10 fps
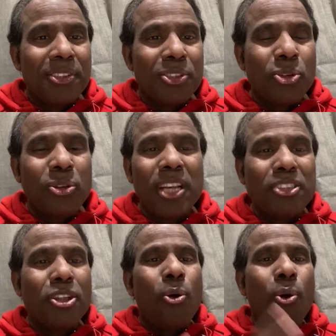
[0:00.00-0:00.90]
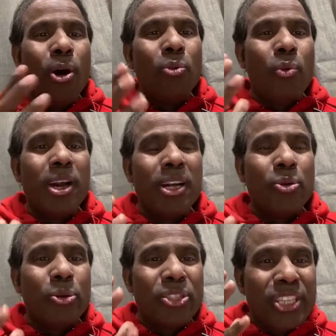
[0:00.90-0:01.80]
so that the whole world
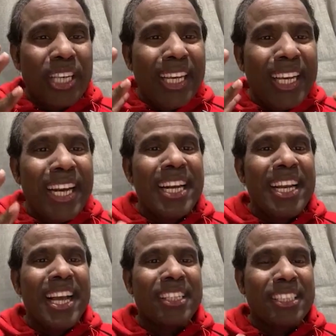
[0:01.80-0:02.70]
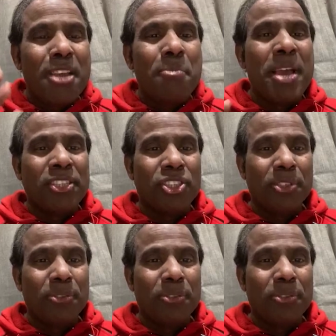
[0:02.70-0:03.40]
could see India's image.